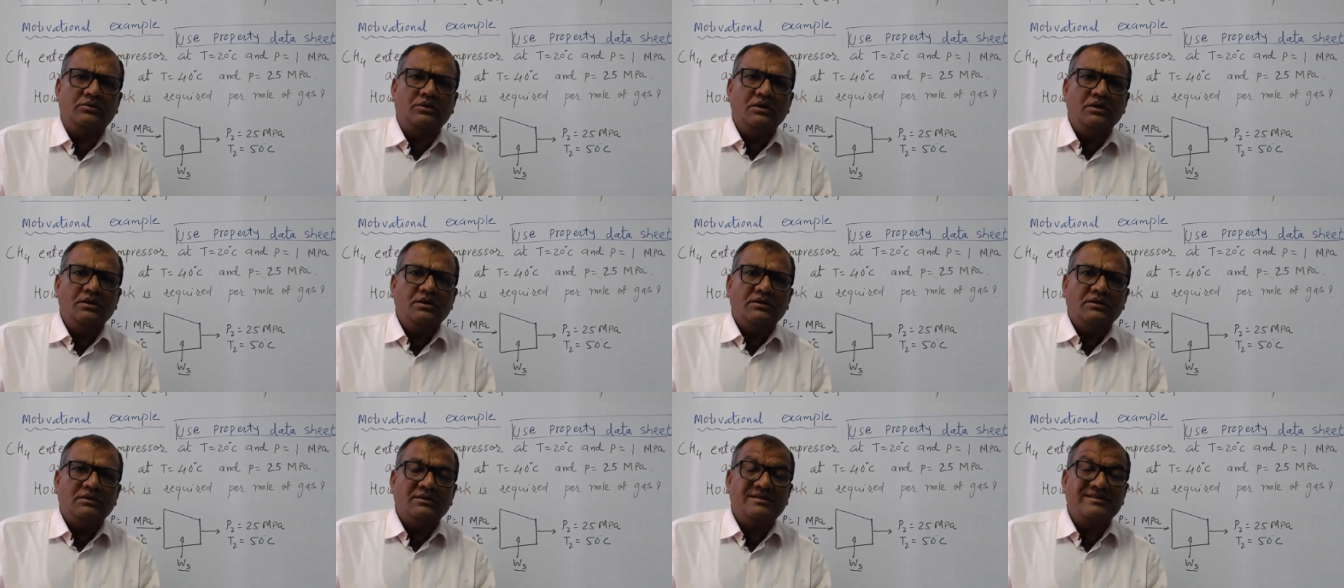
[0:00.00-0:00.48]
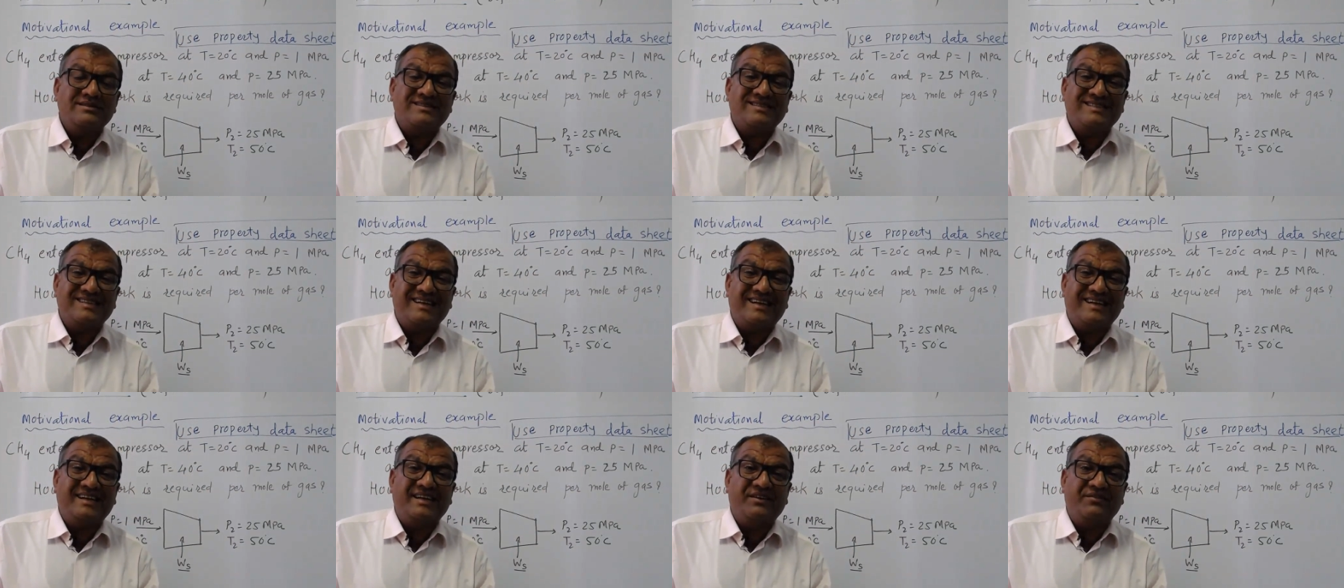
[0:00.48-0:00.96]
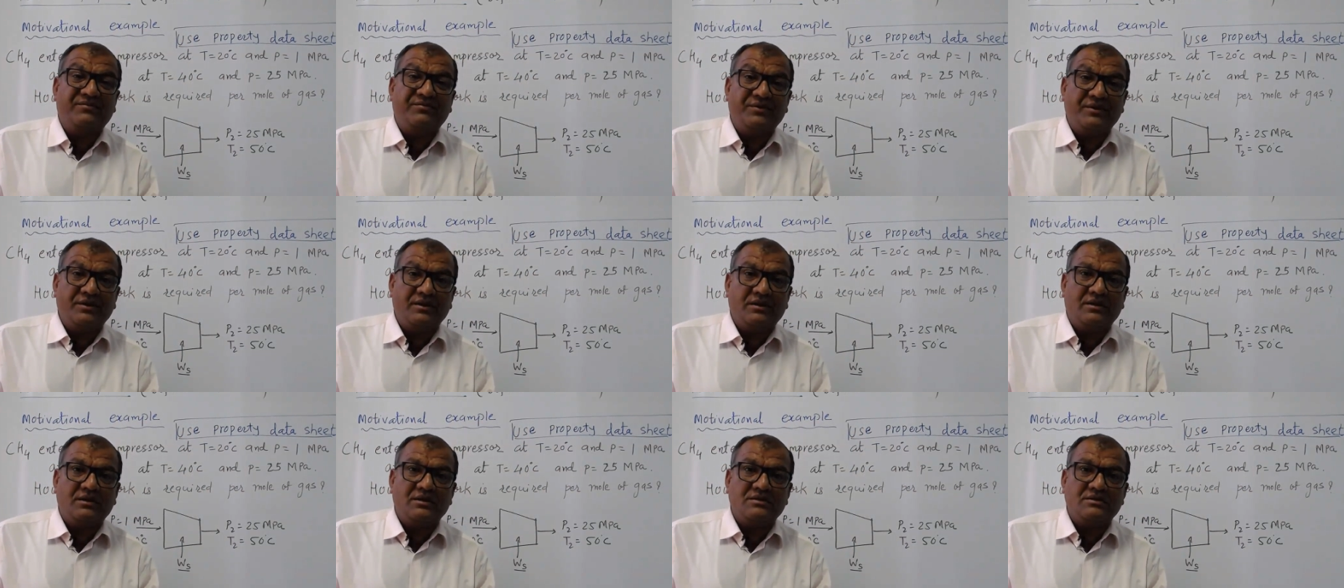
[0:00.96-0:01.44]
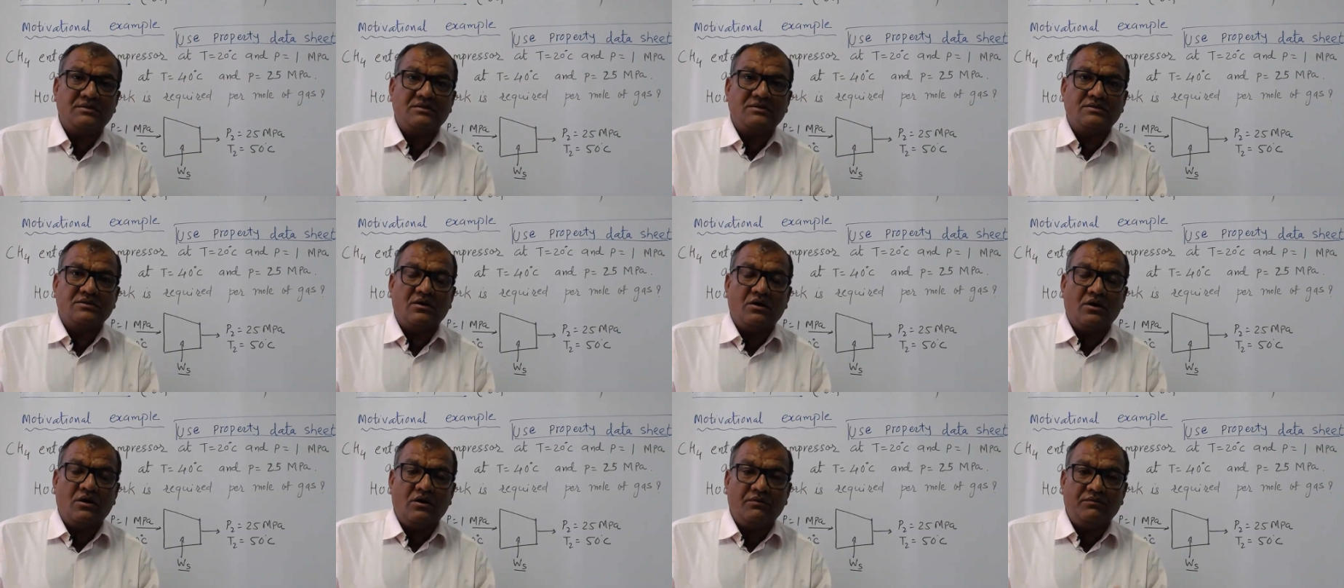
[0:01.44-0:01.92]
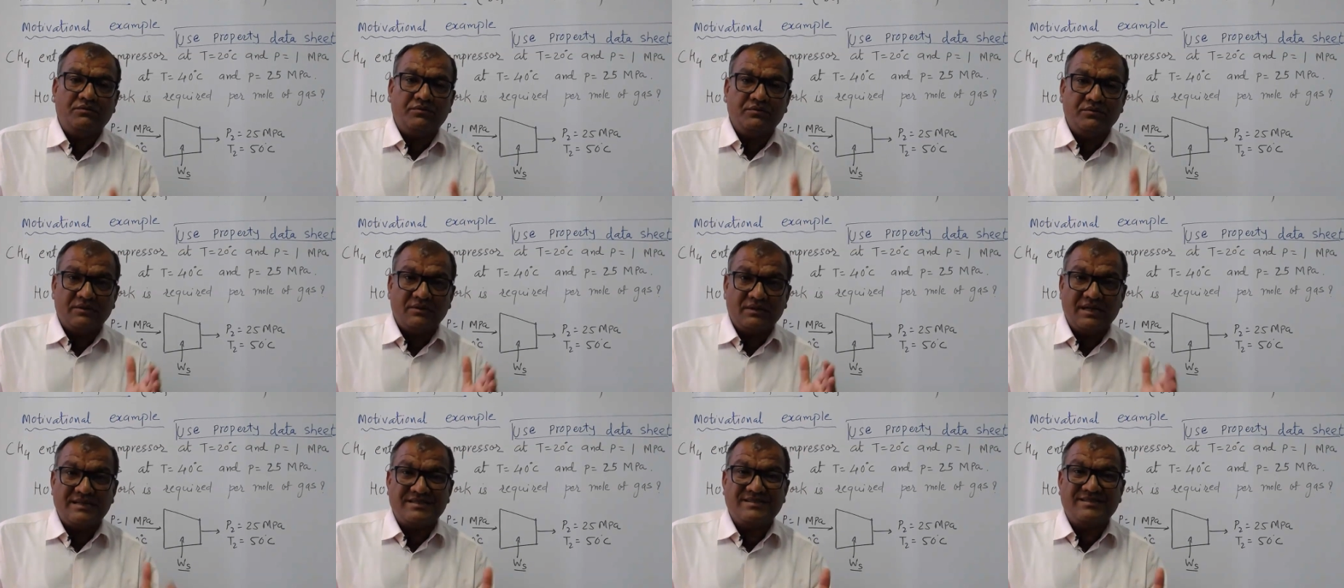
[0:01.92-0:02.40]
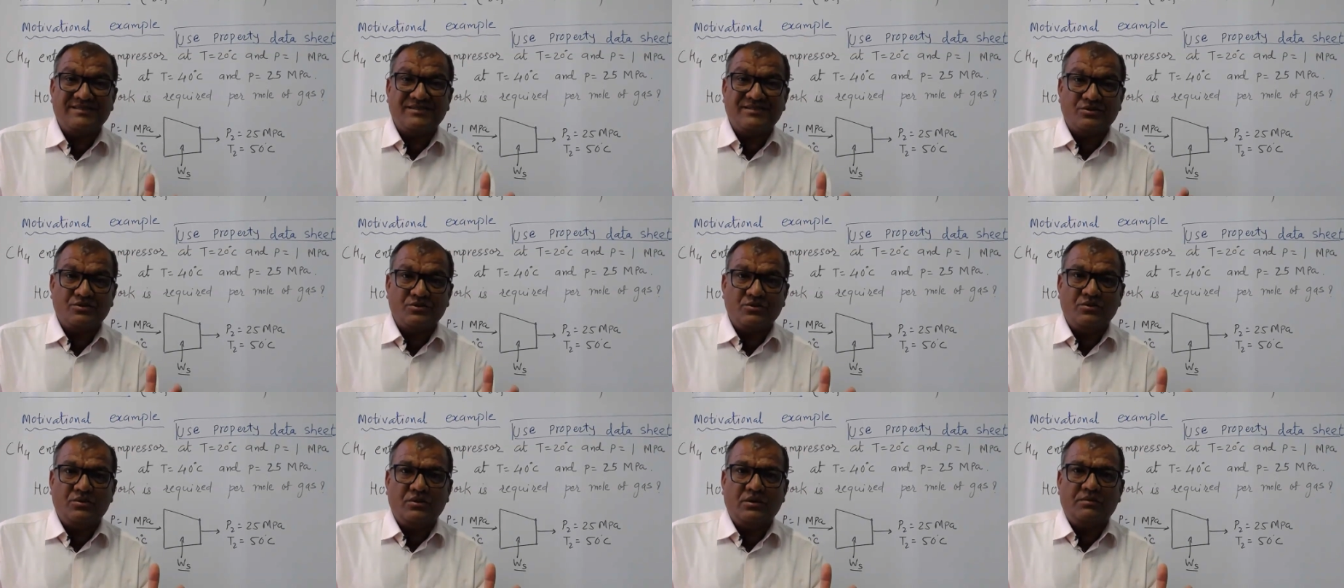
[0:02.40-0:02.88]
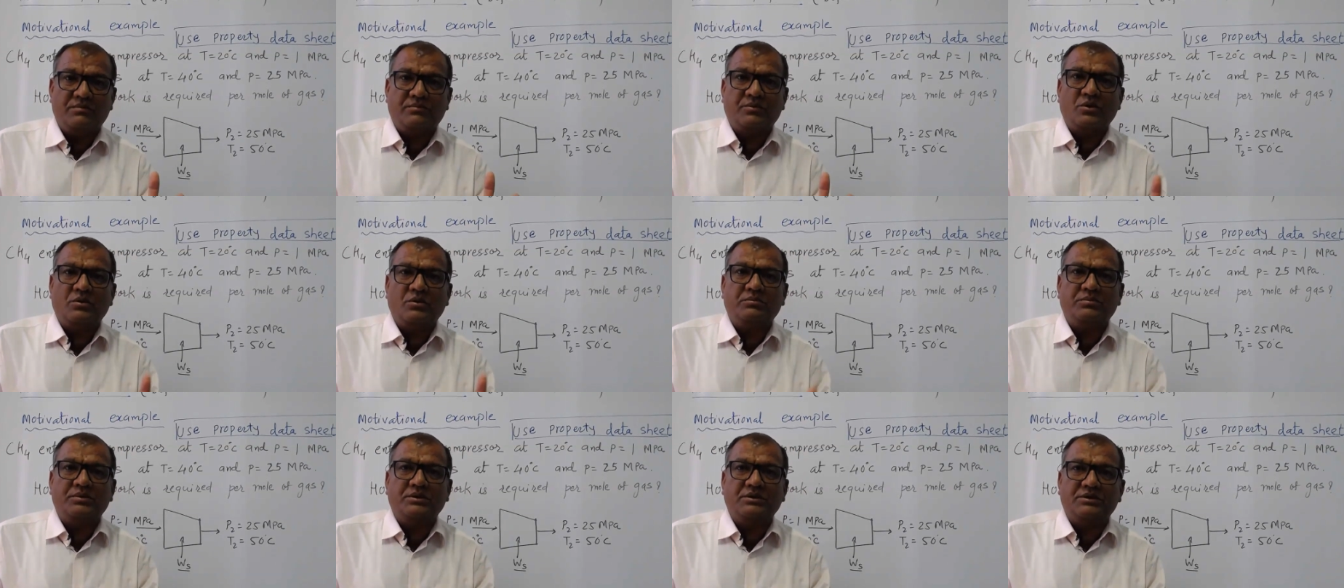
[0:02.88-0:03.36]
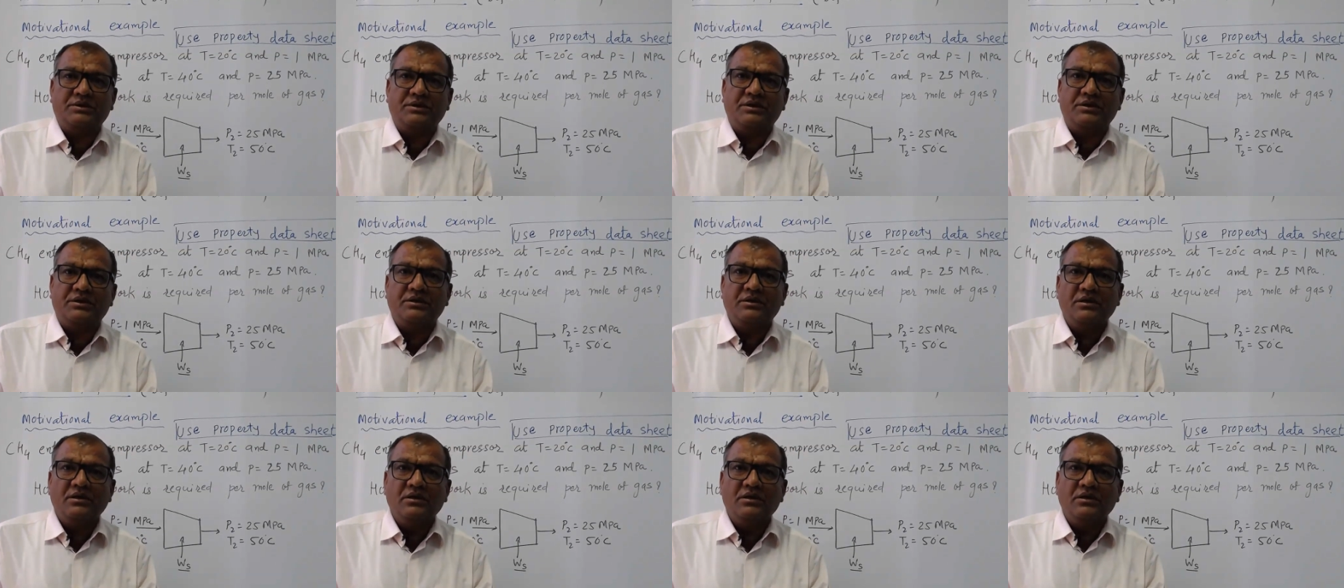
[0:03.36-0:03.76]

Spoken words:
the significance of residual property,